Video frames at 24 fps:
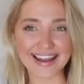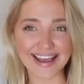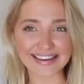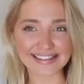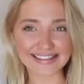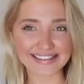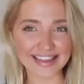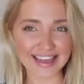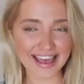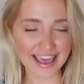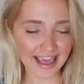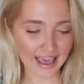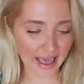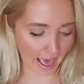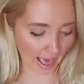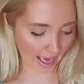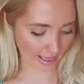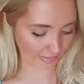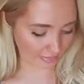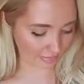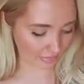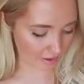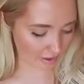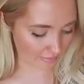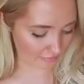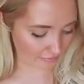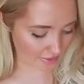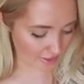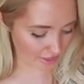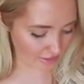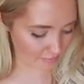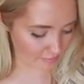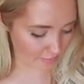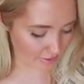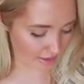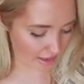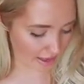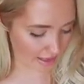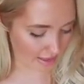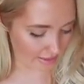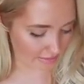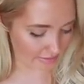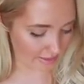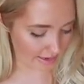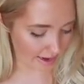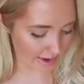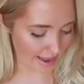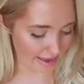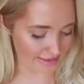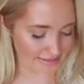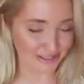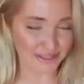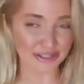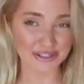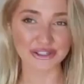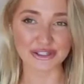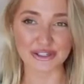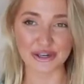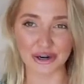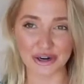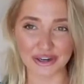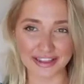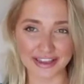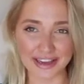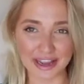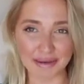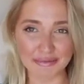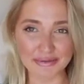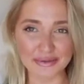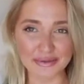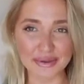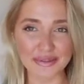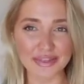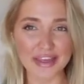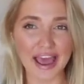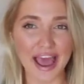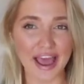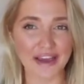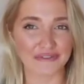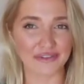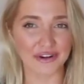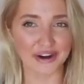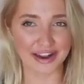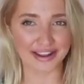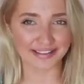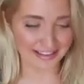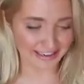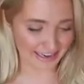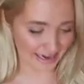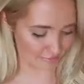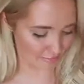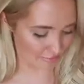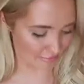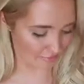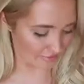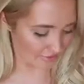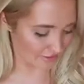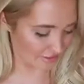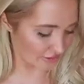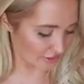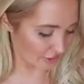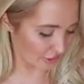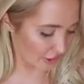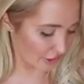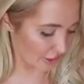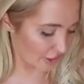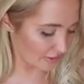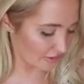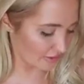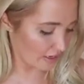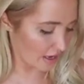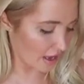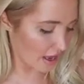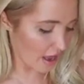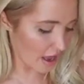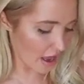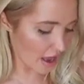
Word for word: Next thing, I love this because it has a skirt that comes with it. I forget the name of these skirts.